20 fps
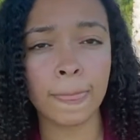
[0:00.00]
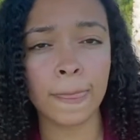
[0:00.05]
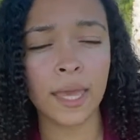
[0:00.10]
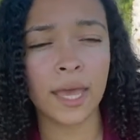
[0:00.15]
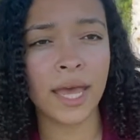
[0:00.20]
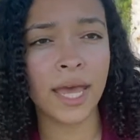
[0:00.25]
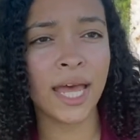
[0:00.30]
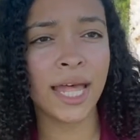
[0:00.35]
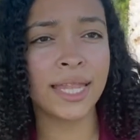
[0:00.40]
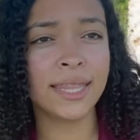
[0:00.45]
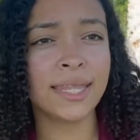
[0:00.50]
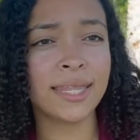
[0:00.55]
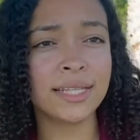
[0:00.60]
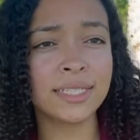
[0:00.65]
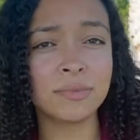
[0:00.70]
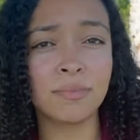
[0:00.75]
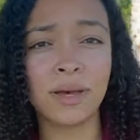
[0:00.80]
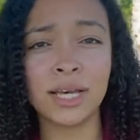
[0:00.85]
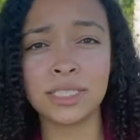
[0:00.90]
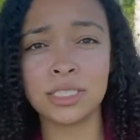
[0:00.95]
And
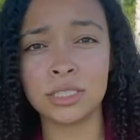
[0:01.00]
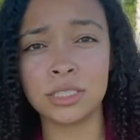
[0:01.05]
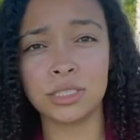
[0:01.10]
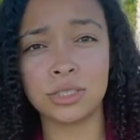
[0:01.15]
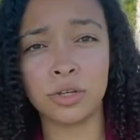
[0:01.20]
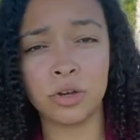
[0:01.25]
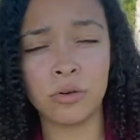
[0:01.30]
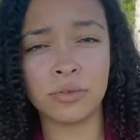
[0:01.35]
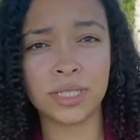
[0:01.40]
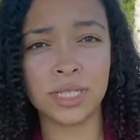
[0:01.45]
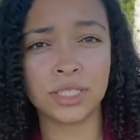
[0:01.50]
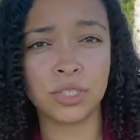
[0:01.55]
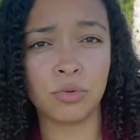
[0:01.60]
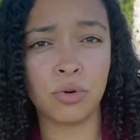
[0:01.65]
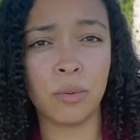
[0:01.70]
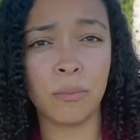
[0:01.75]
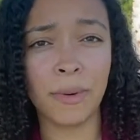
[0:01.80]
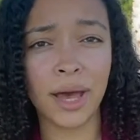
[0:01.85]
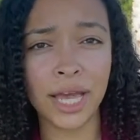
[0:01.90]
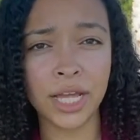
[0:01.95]
this message serves as a
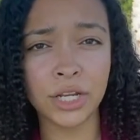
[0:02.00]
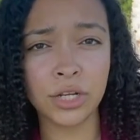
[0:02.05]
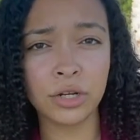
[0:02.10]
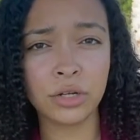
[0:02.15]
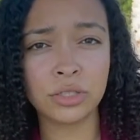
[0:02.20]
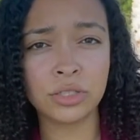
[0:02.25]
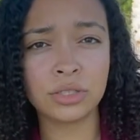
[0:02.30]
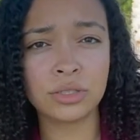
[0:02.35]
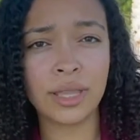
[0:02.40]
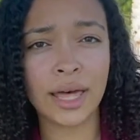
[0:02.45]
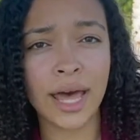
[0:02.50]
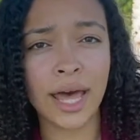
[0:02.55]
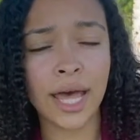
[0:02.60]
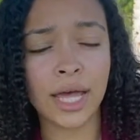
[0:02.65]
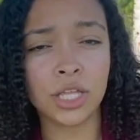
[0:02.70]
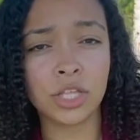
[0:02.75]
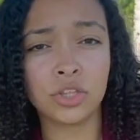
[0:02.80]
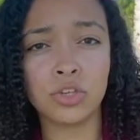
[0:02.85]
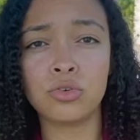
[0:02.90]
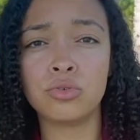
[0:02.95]
reminder
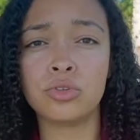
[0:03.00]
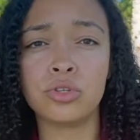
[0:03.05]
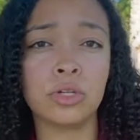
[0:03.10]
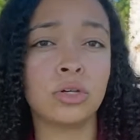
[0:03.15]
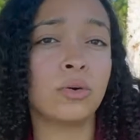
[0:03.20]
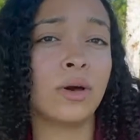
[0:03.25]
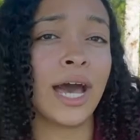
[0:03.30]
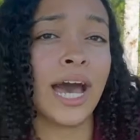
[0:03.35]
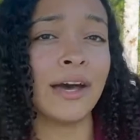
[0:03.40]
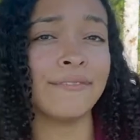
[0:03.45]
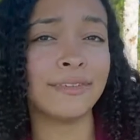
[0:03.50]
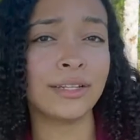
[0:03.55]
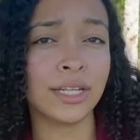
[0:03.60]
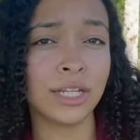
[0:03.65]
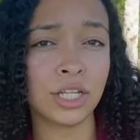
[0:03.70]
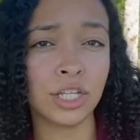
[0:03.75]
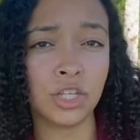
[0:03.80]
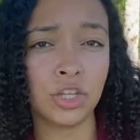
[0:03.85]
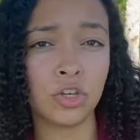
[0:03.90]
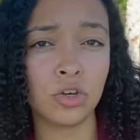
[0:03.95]
that you do have it
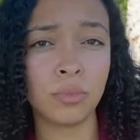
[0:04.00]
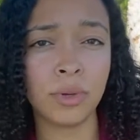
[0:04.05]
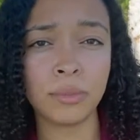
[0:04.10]
in you.